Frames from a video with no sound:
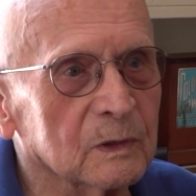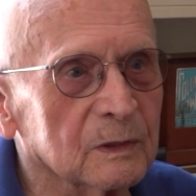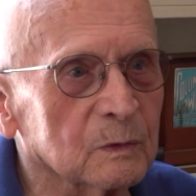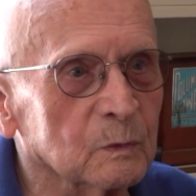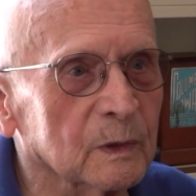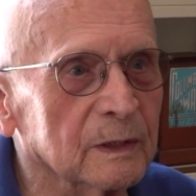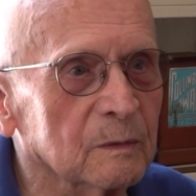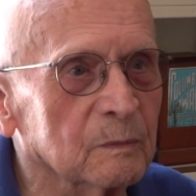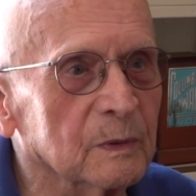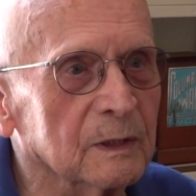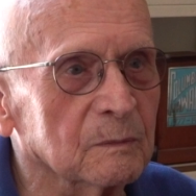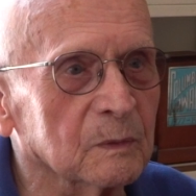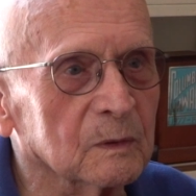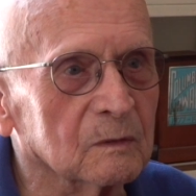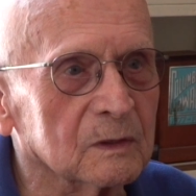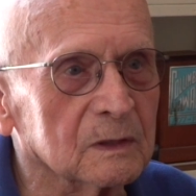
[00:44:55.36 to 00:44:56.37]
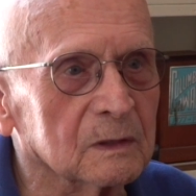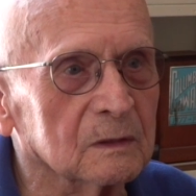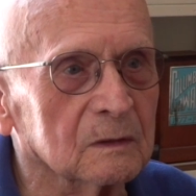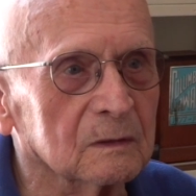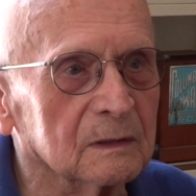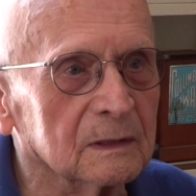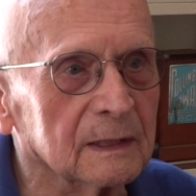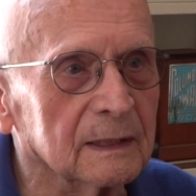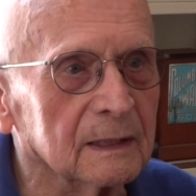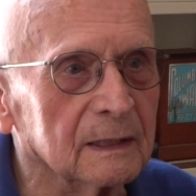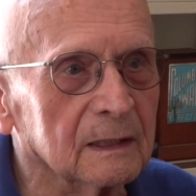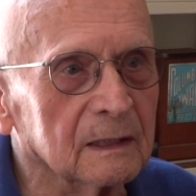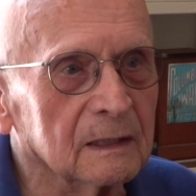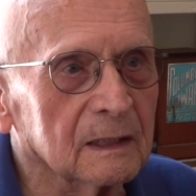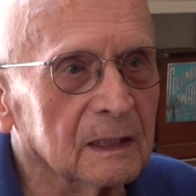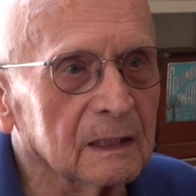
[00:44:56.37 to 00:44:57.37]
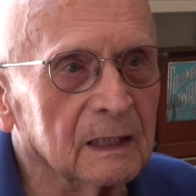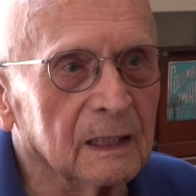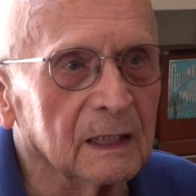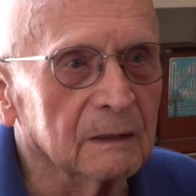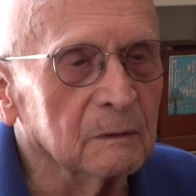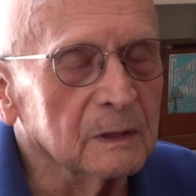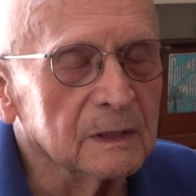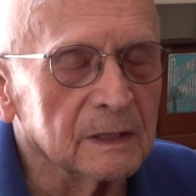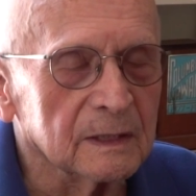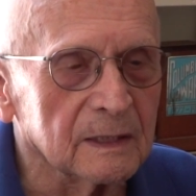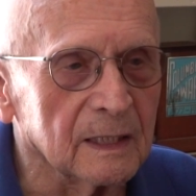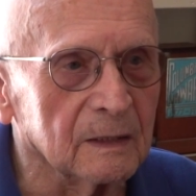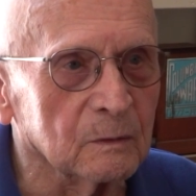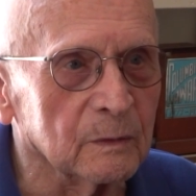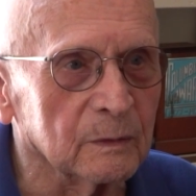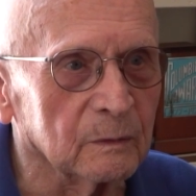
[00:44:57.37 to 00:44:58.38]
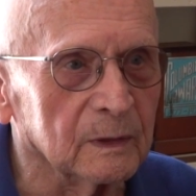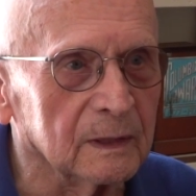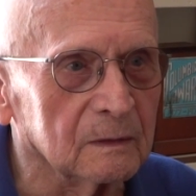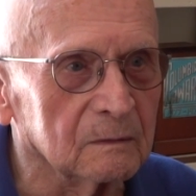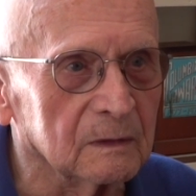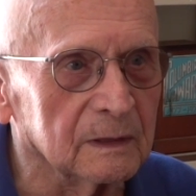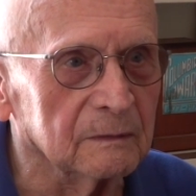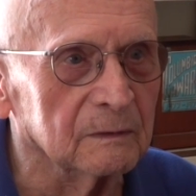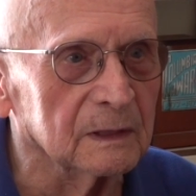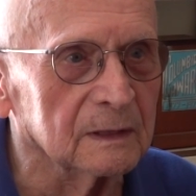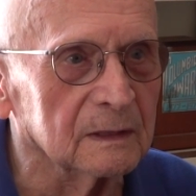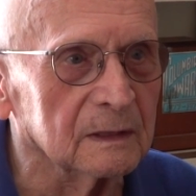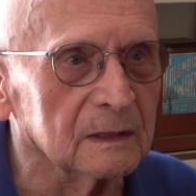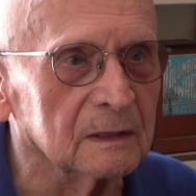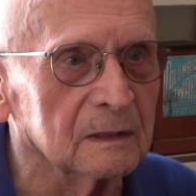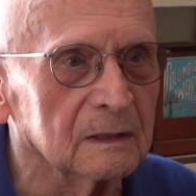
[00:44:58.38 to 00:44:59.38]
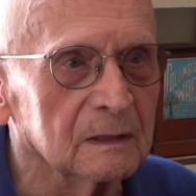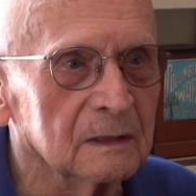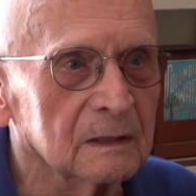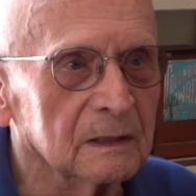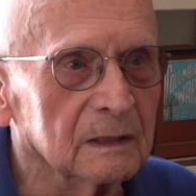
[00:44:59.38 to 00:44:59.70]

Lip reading: was with people. So I was just out and around and everything.